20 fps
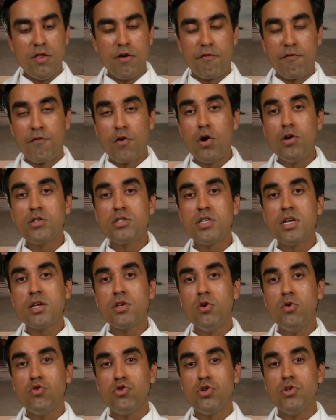The first
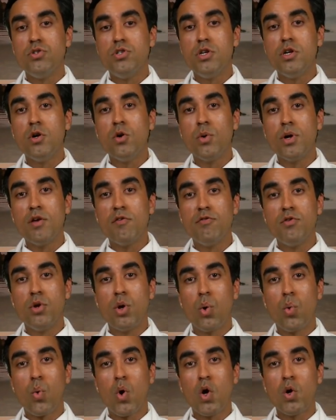thing you should do if
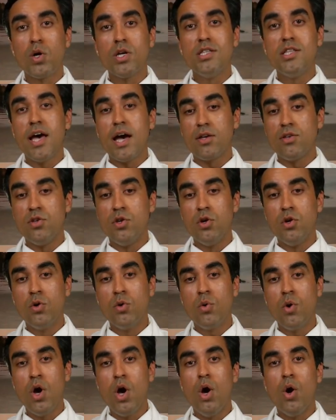you're worried that
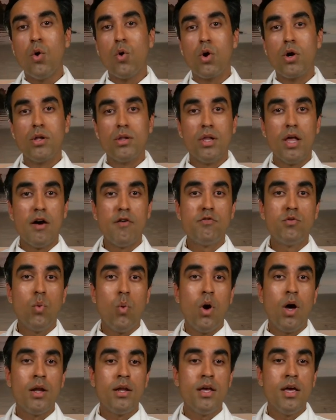you or a loved
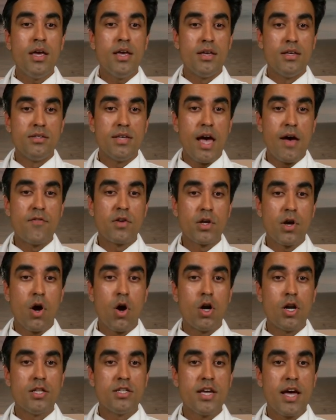one is having
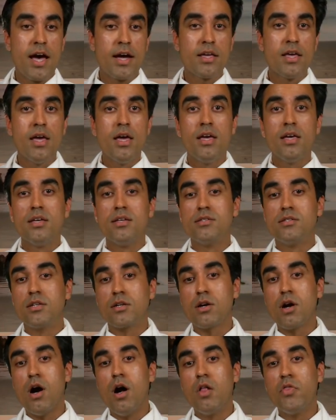a heart attack is
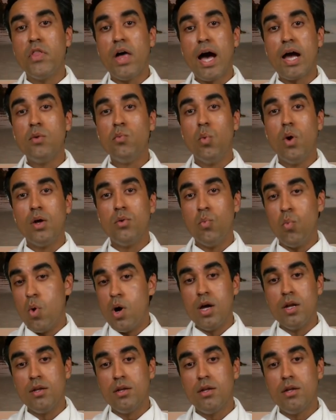to call
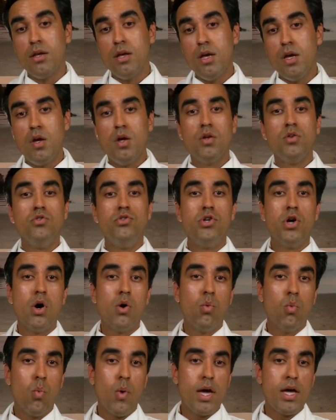911.
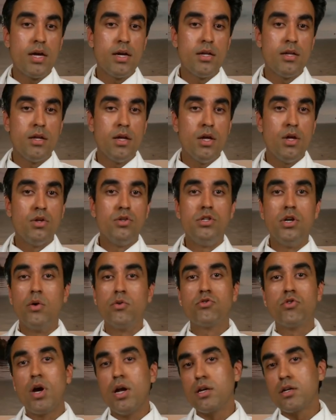Don't wait.
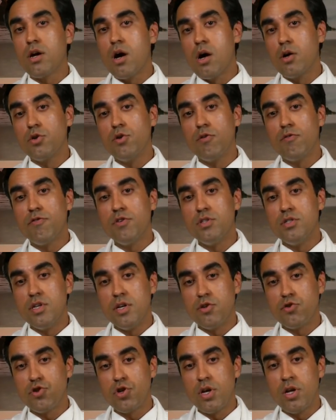Don't try to call your
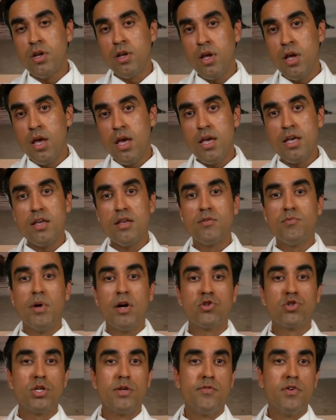physician,
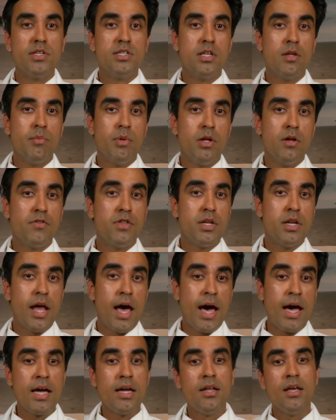especially if it's in the middle of the
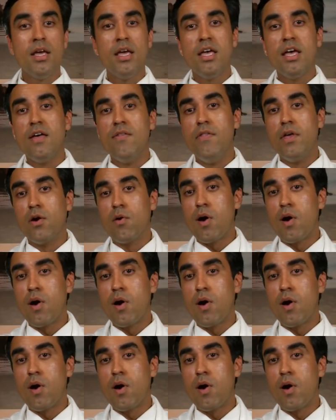night and